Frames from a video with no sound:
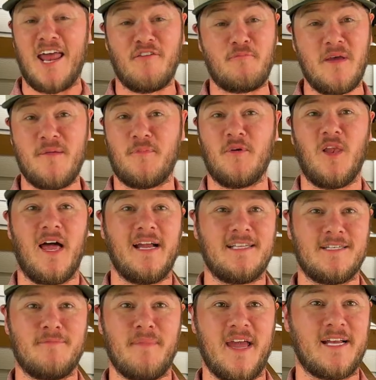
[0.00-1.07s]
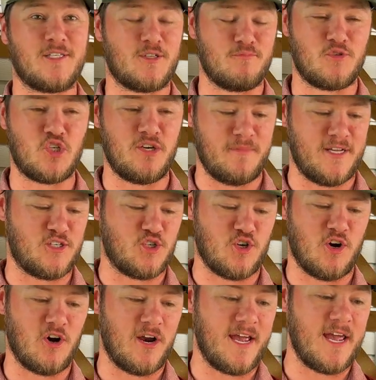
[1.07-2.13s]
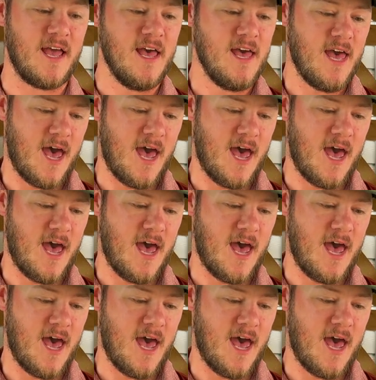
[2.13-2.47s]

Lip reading: of people like to make some chimichurri